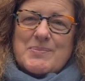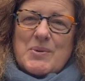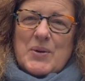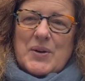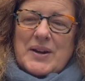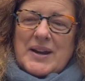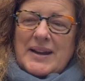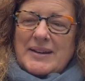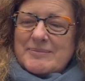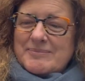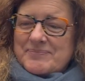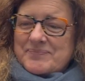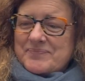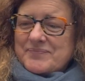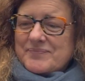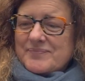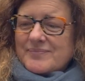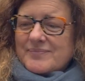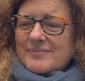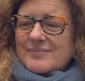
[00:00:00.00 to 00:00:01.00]
morning,
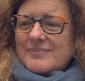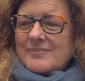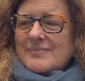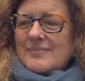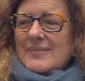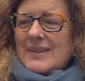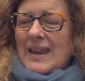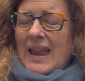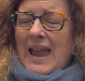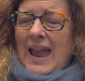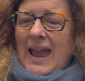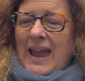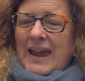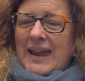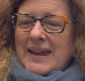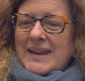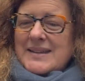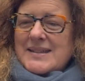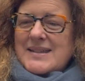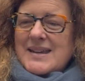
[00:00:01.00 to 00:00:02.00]

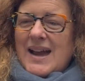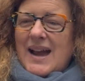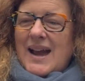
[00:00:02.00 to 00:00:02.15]
and